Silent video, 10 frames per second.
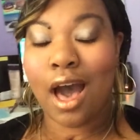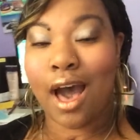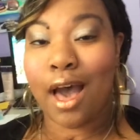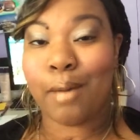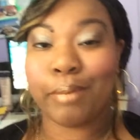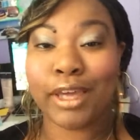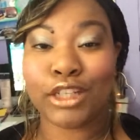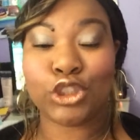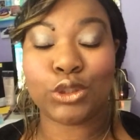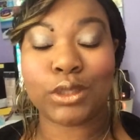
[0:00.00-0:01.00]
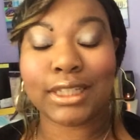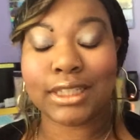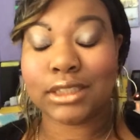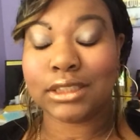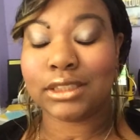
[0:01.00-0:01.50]

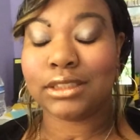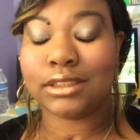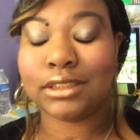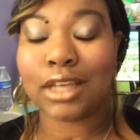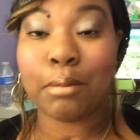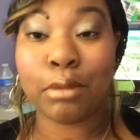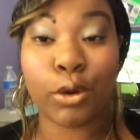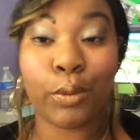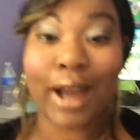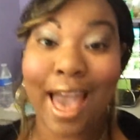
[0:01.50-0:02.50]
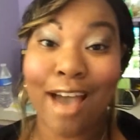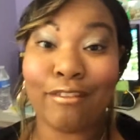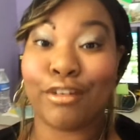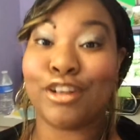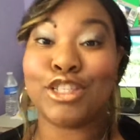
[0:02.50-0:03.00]
Pinterest, Tumblr,
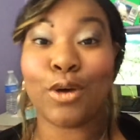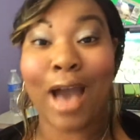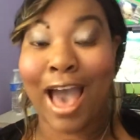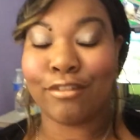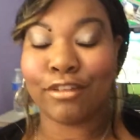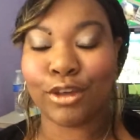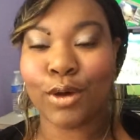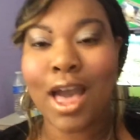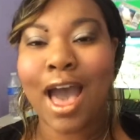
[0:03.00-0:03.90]
whatever, so have you.